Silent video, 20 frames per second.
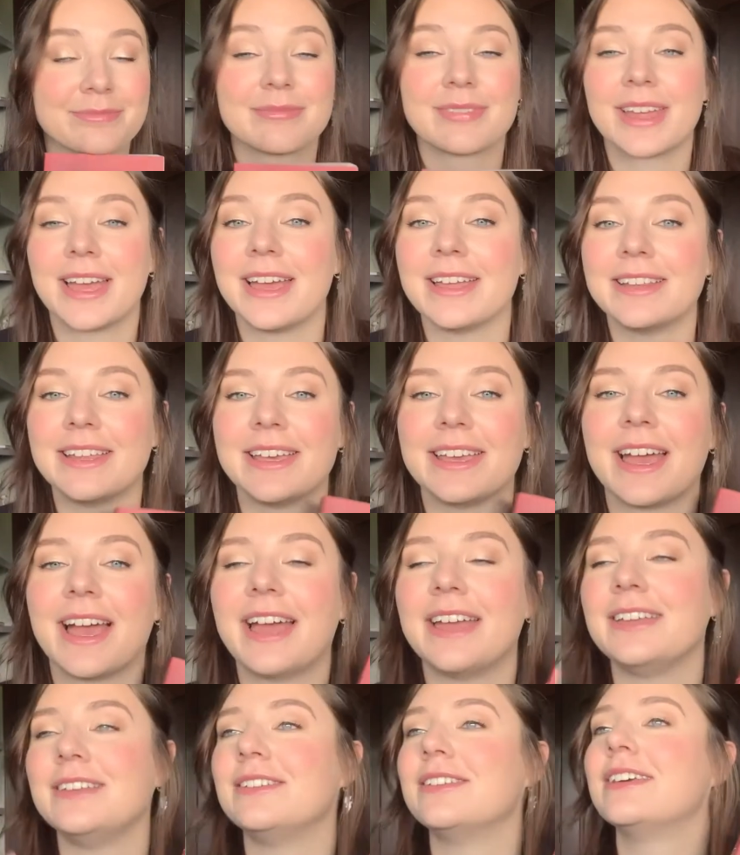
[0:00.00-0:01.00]
i like
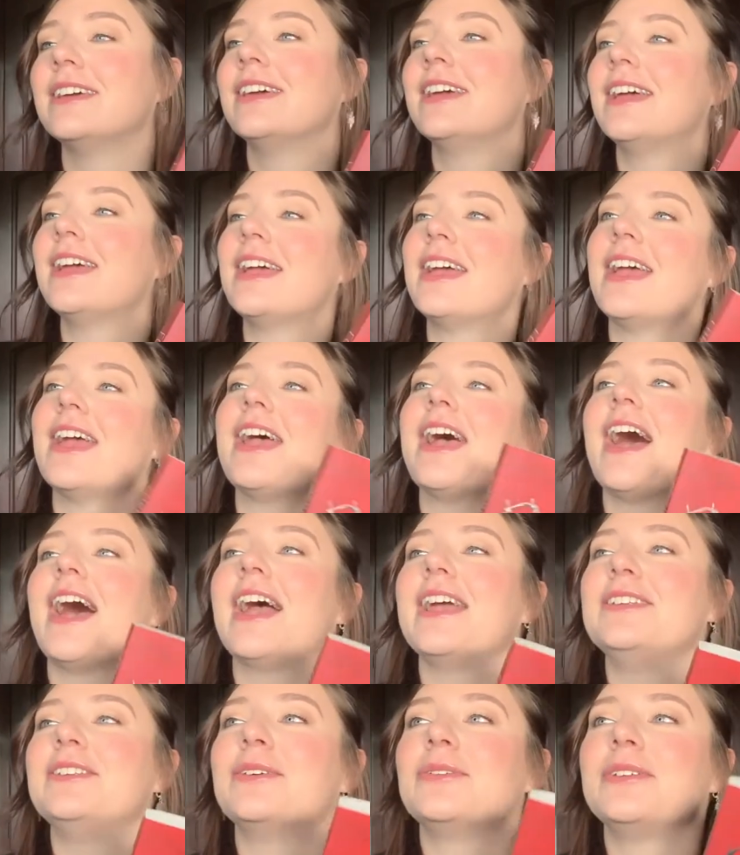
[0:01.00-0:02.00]
i
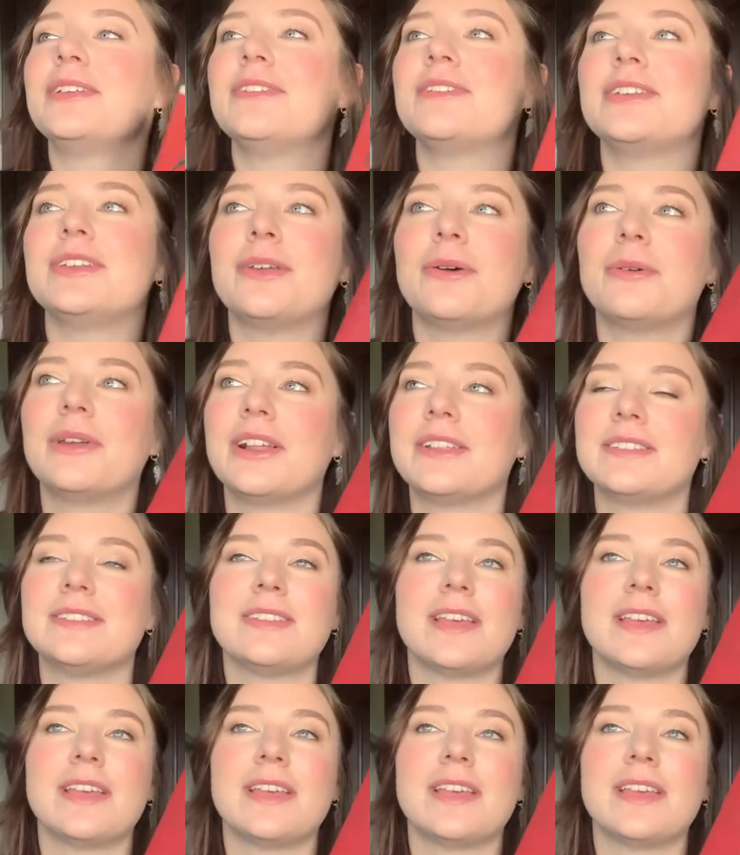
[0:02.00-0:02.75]
I don't even know what else.